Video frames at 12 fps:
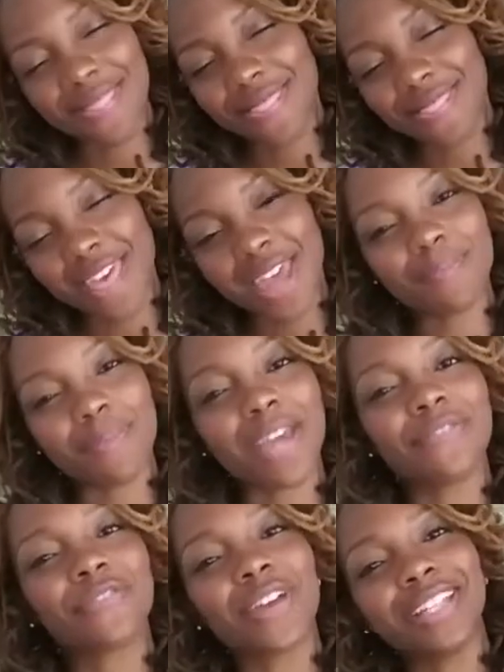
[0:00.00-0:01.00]
Then my
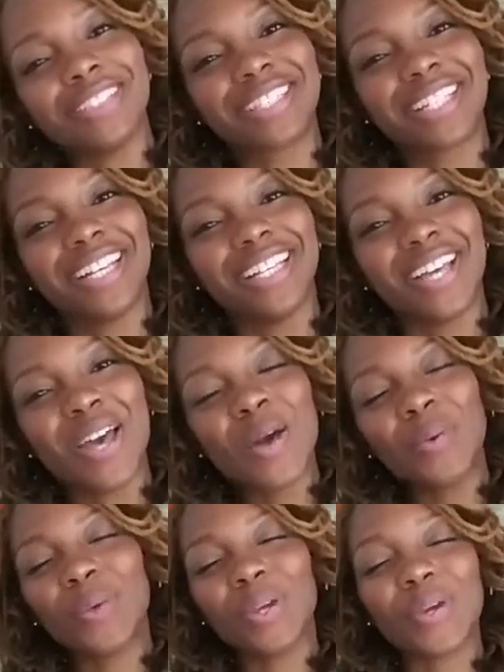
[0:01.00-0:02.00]
friends,
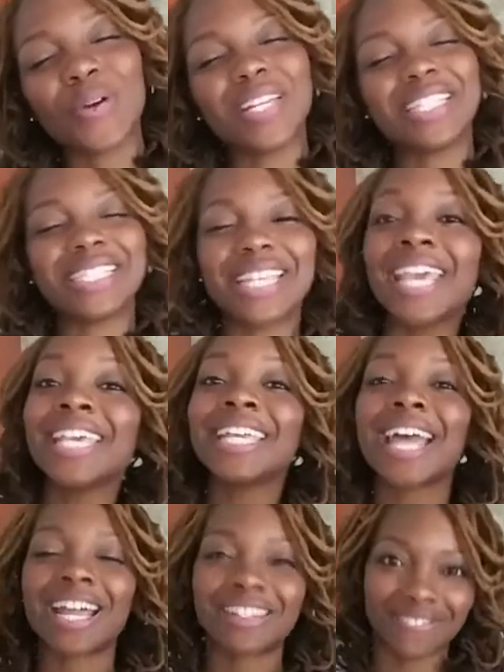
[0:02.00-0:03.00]
we are going to take it
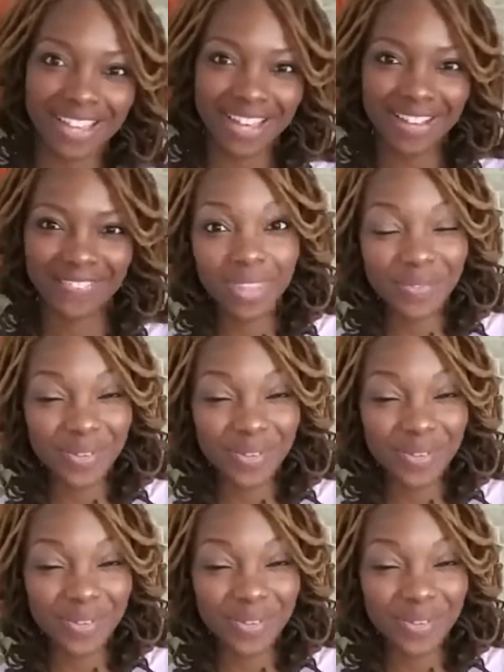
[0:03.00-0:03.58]
out of the oven.